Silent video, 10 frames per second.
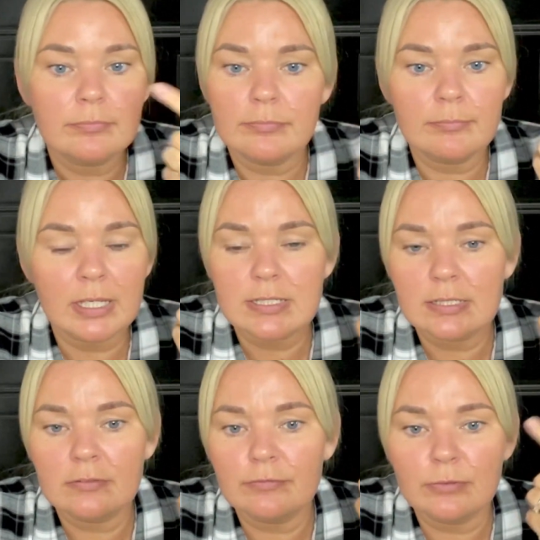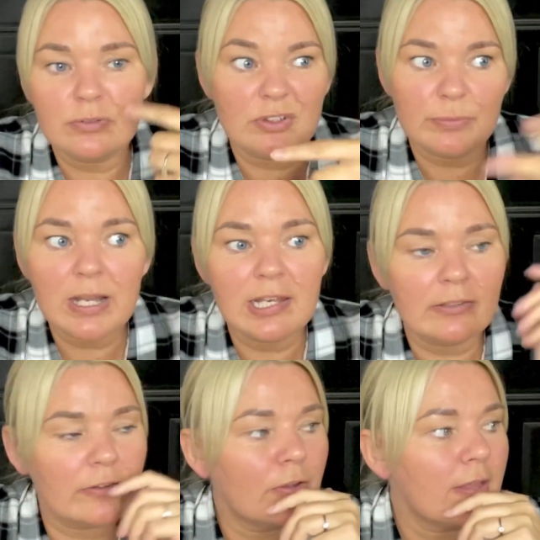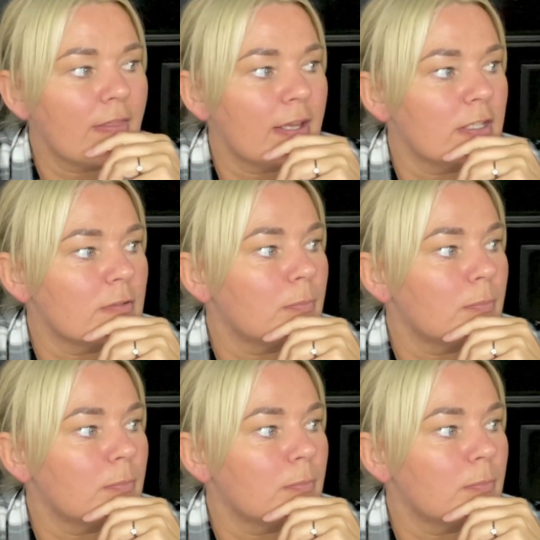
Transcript: Mexican food as well as other things,